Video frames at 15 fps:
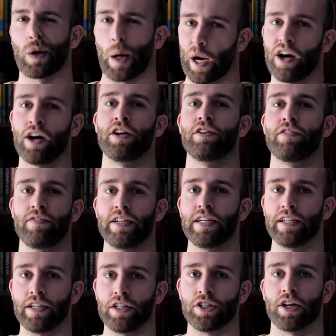kind of
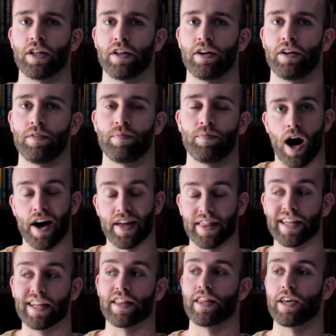need each other. I
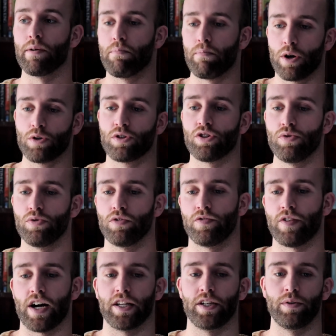think the emotional
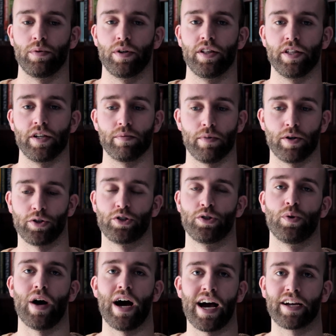value and the
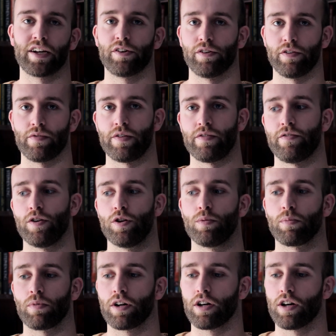emotional anchor of the
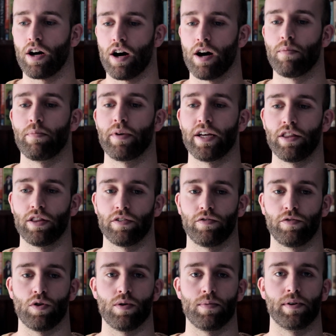film come in the
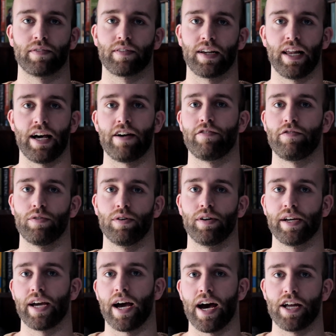form of Claire
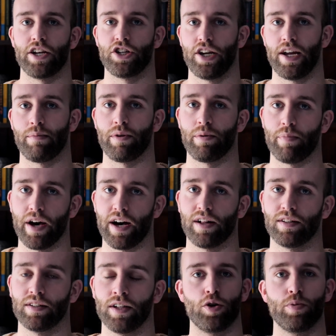Foy and Jamie
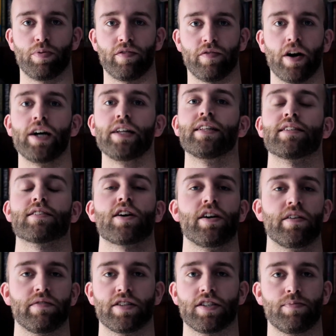Bell, who provide this
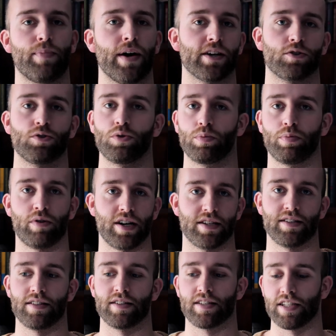kind of spectral
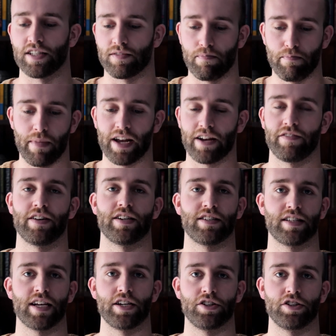presence, this
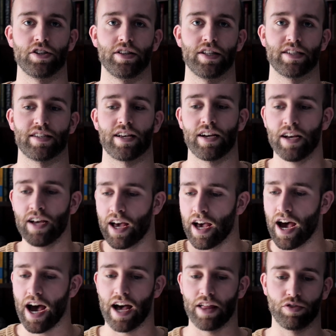manifestation, this
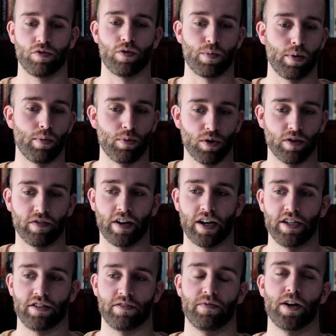
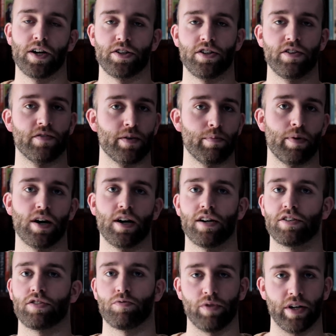anthropomorphized version of the
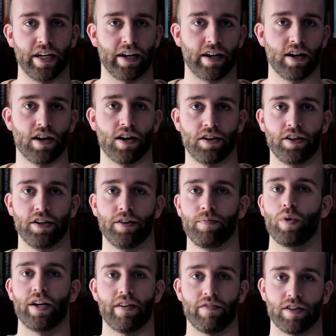past reincarnate.
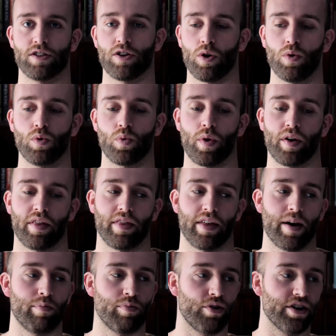We're never told whether
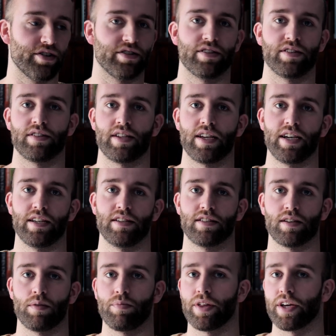their presence is
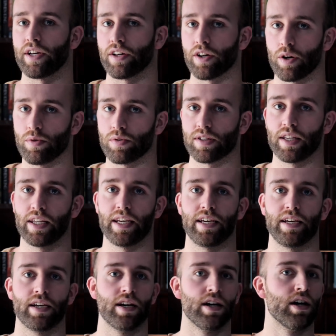something
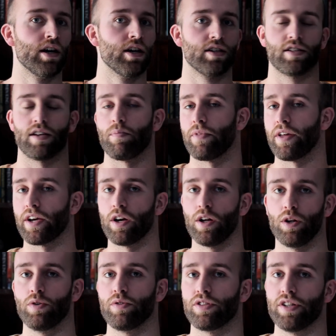ghostly, something
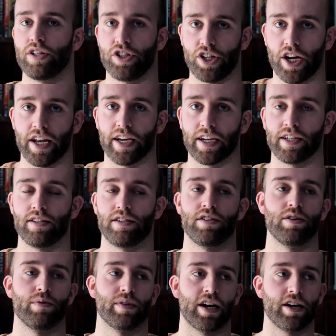hallucinogenic and to
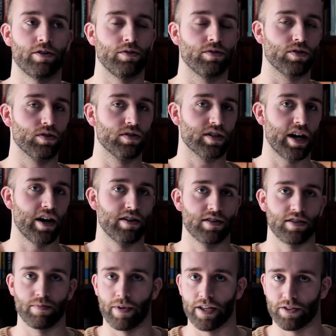do with Andrew Scott's
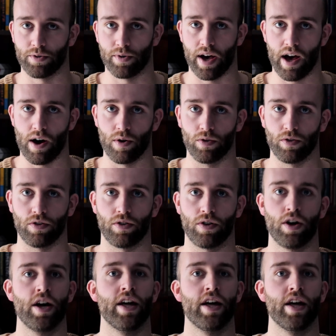character's mental health.